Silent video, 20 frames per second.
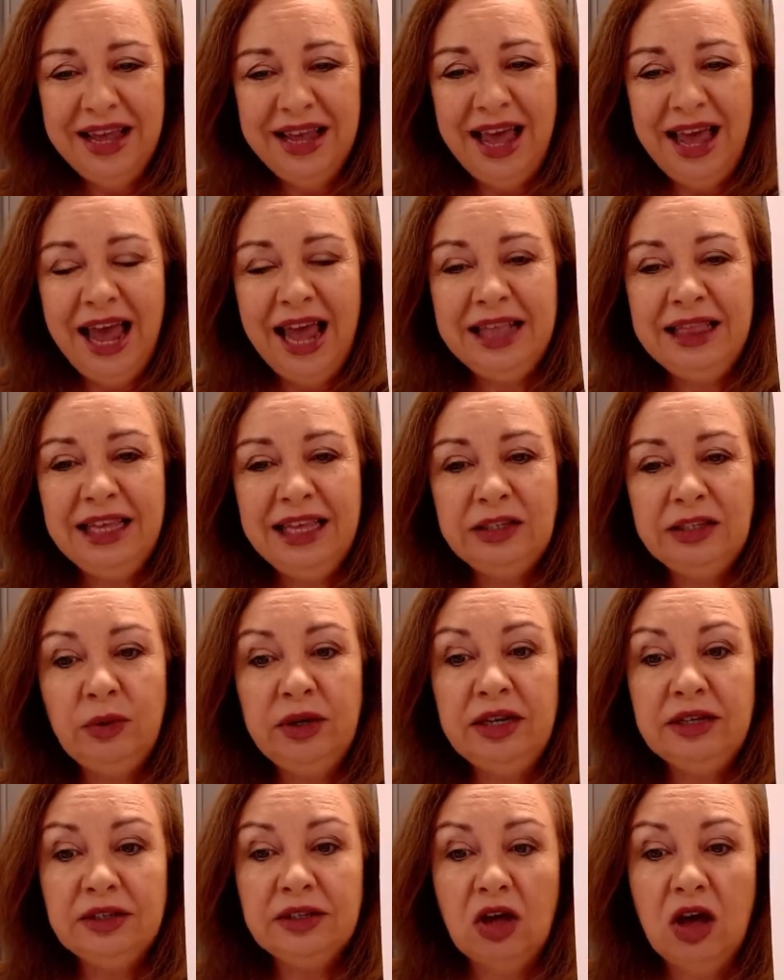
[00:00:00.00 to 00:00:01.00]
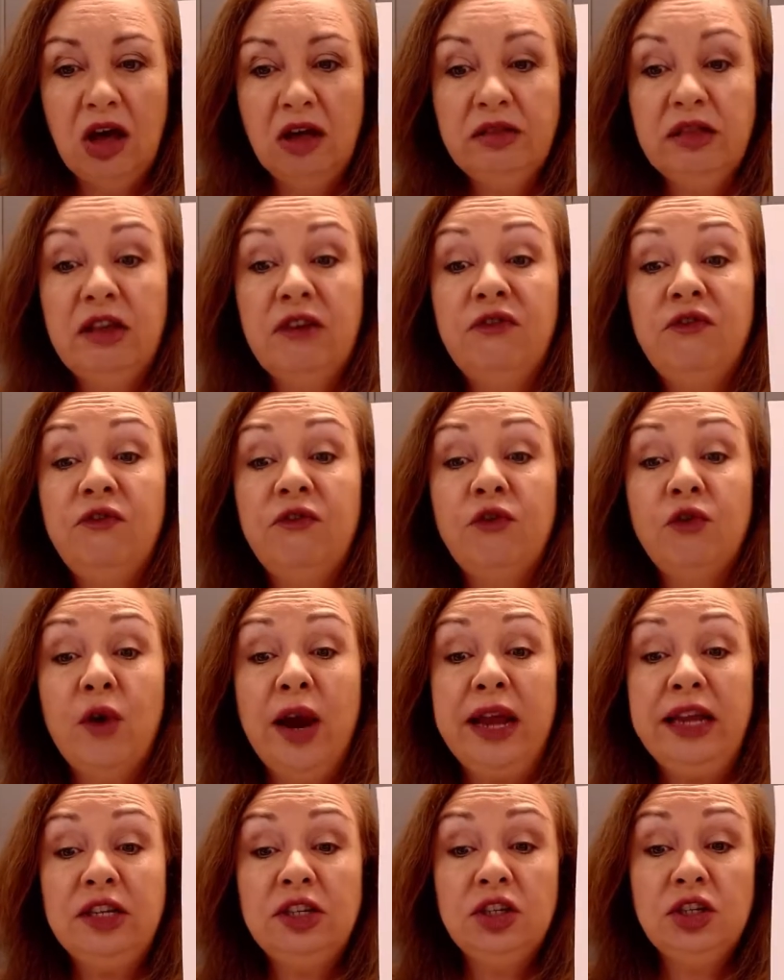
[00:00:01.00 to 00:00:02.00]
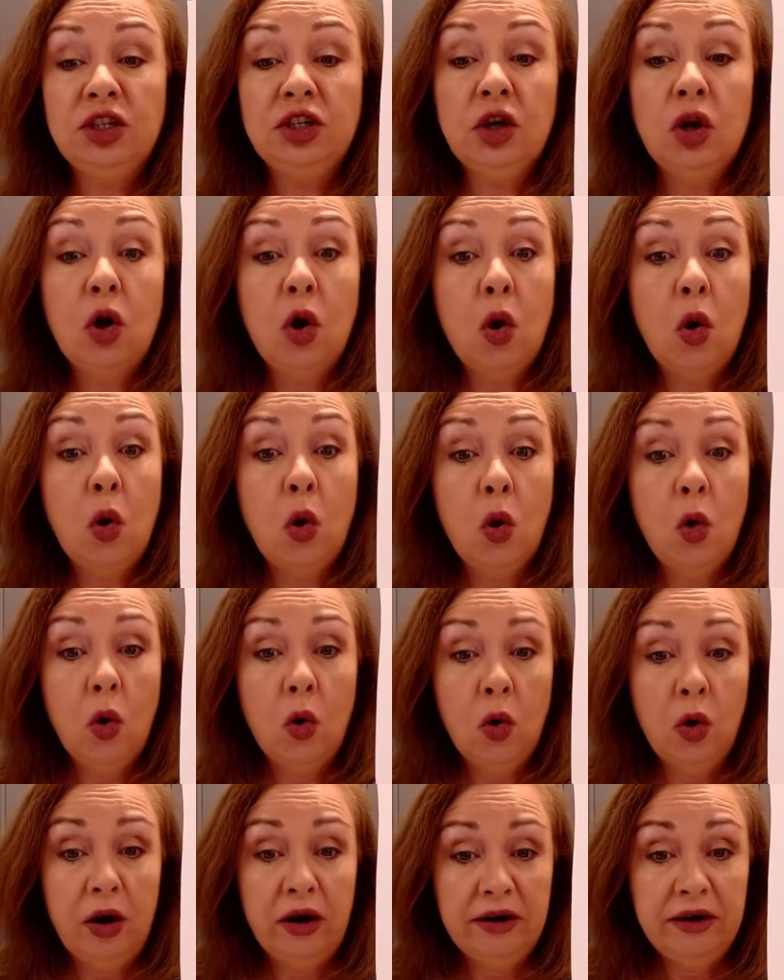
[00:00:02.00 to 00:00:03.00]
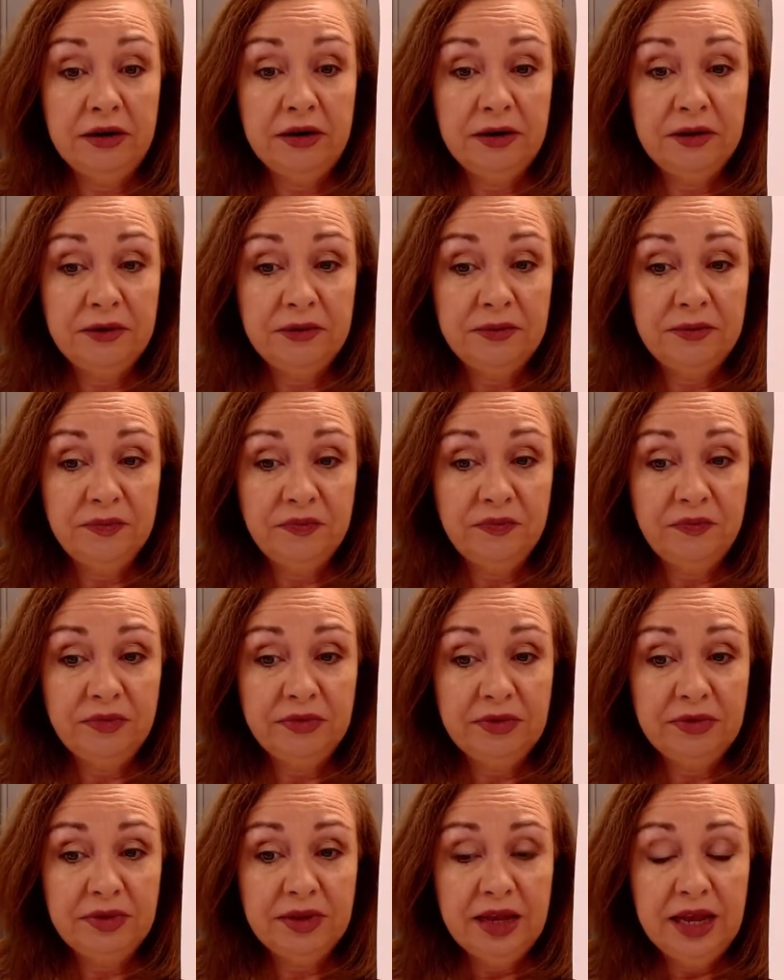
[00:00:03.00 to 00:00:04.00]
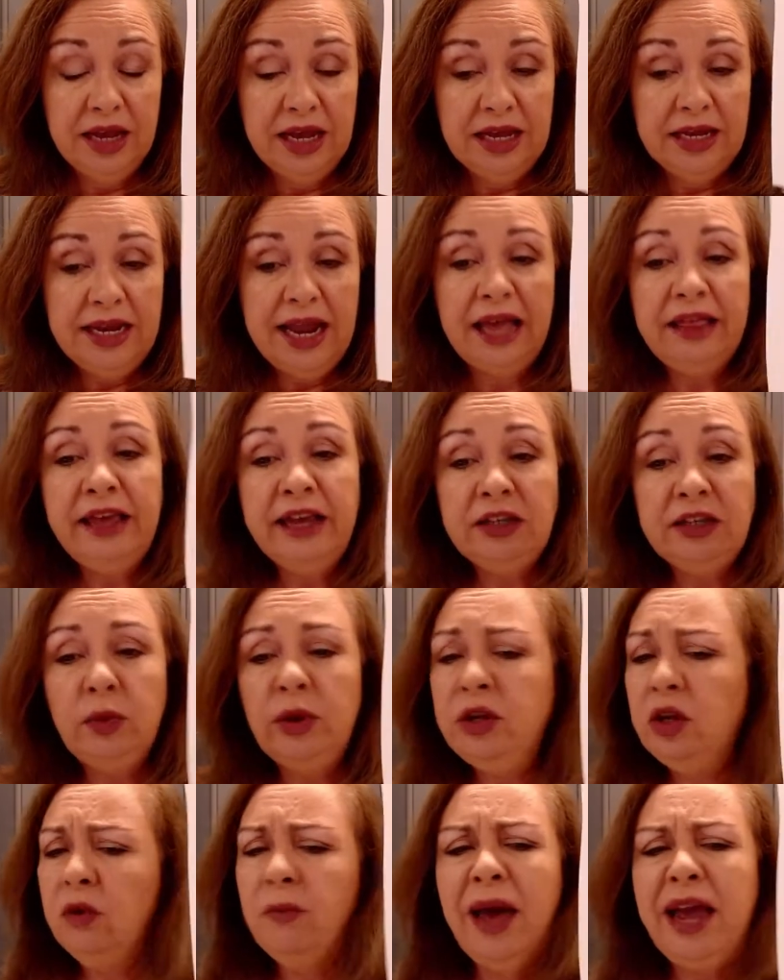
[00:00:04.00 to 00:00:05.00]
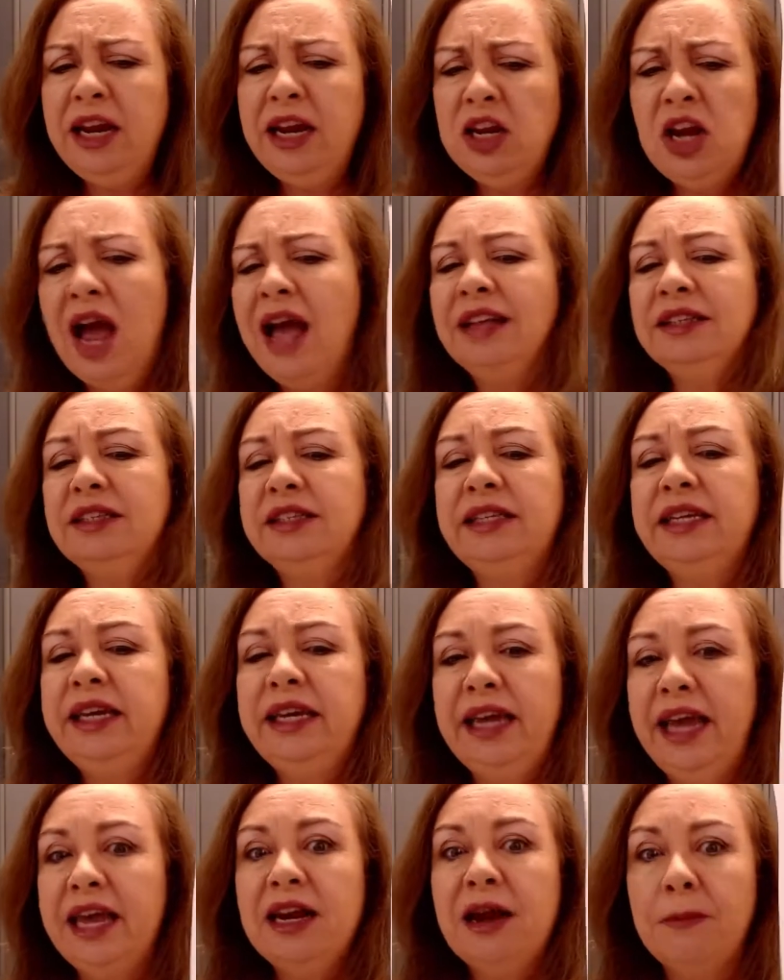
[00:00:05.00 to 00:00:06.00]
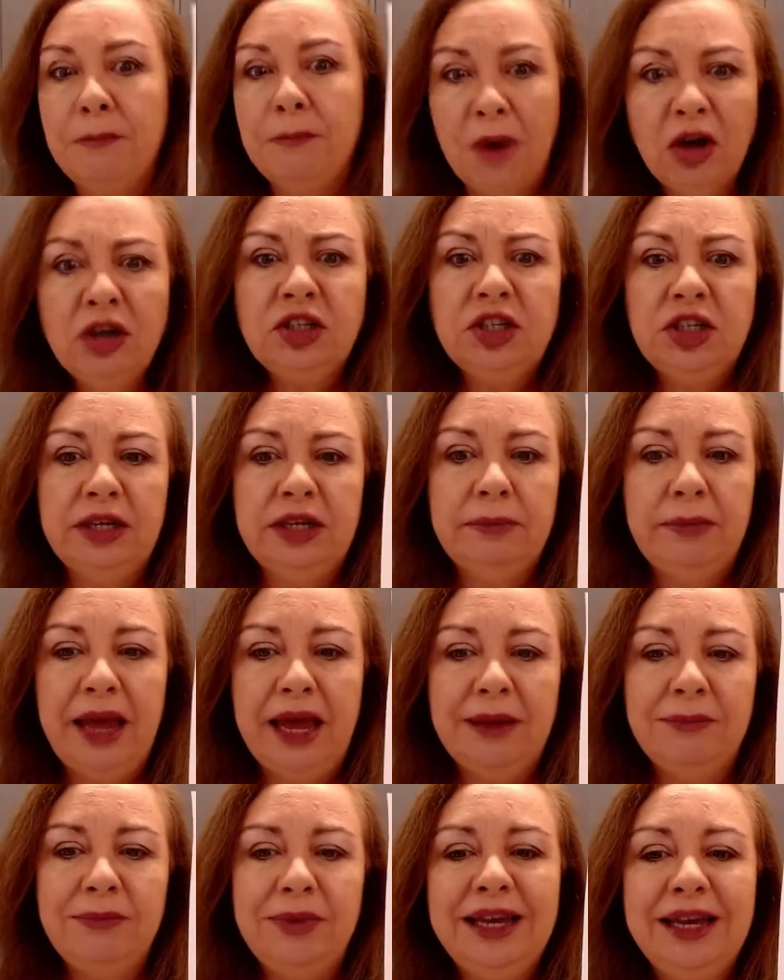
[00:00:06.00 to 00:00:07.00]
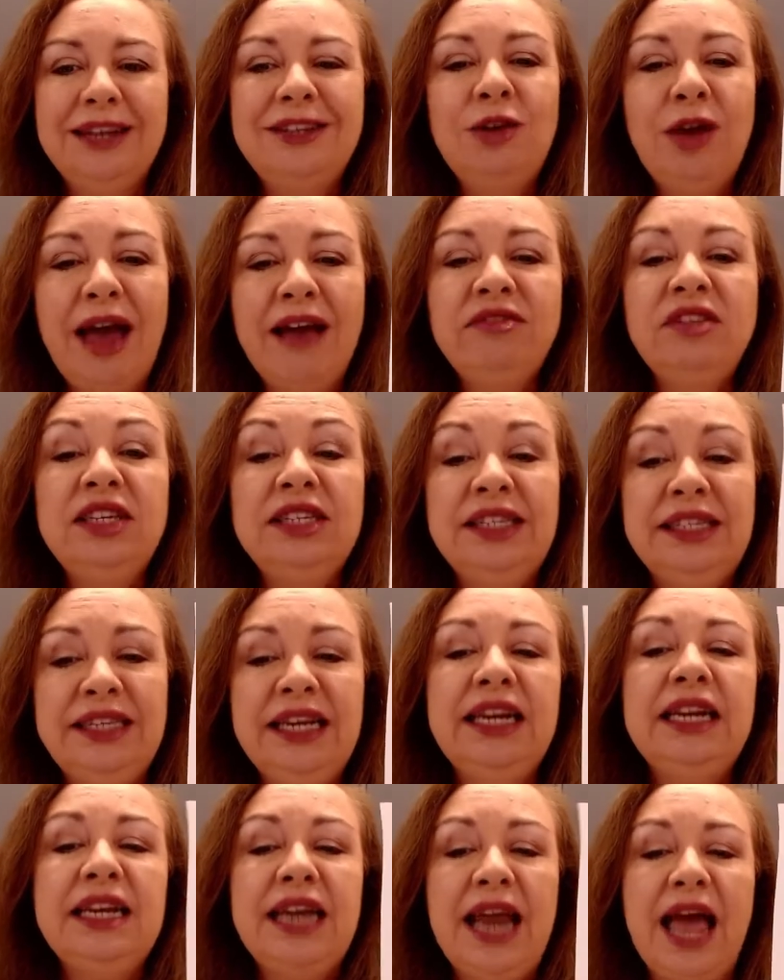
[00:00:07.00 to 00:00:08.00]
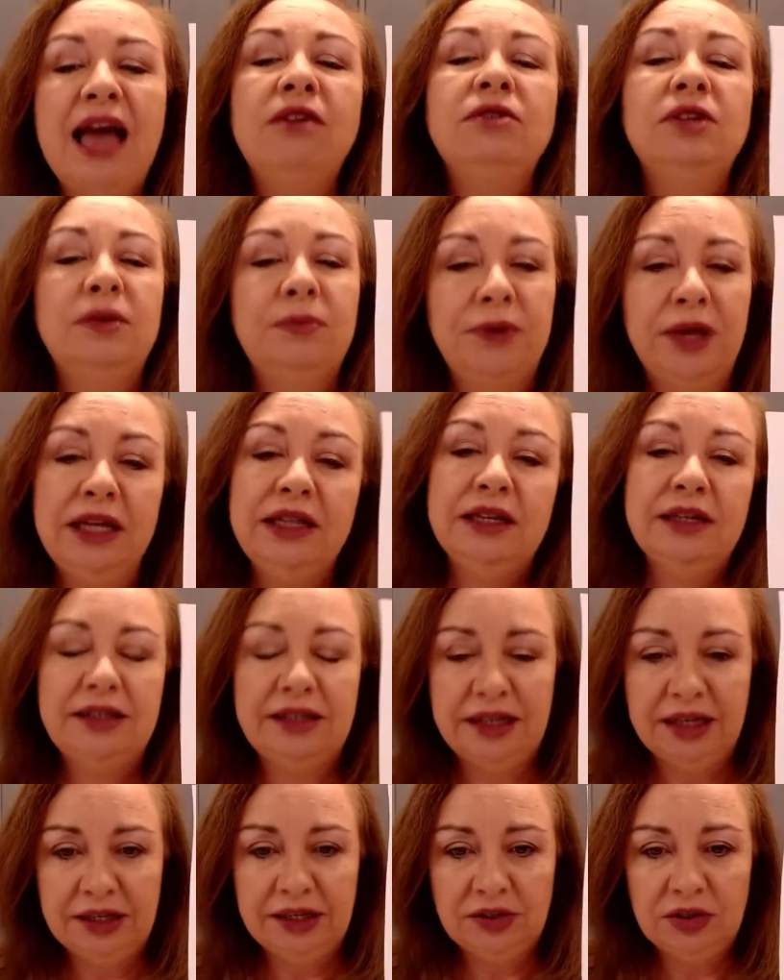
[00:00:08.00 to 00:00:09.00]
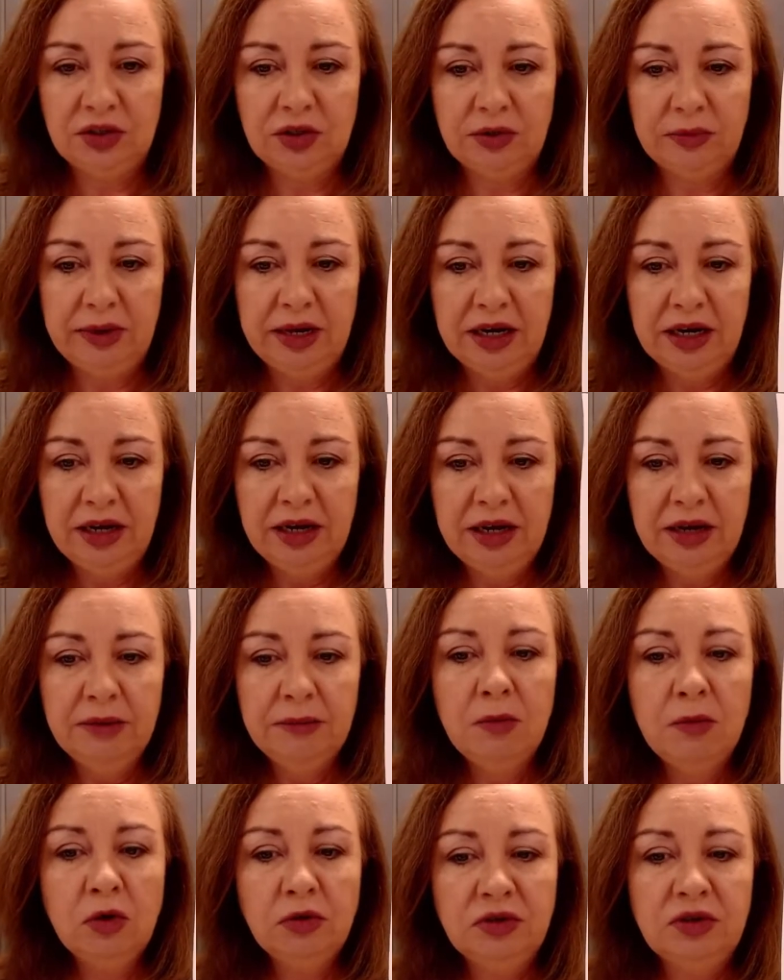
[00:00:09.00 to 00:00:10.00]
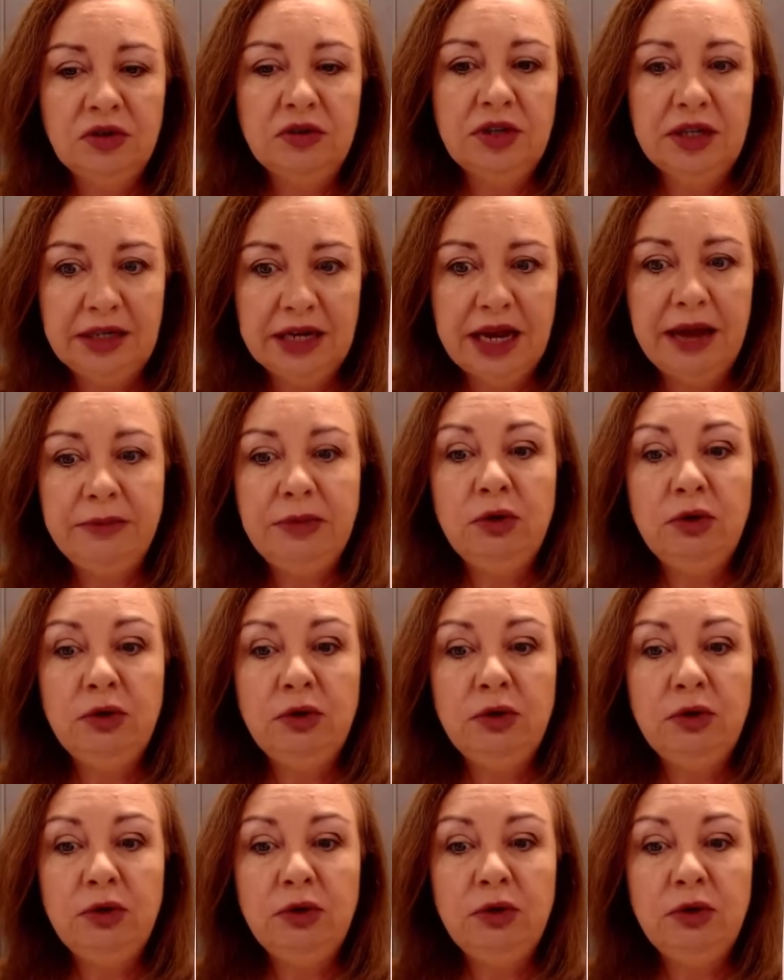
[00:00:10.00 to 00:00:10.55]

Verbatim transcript: And this one is called the French horn. Now, this one you might not see in a marching band because you have to sit down to play this instrument most of the time.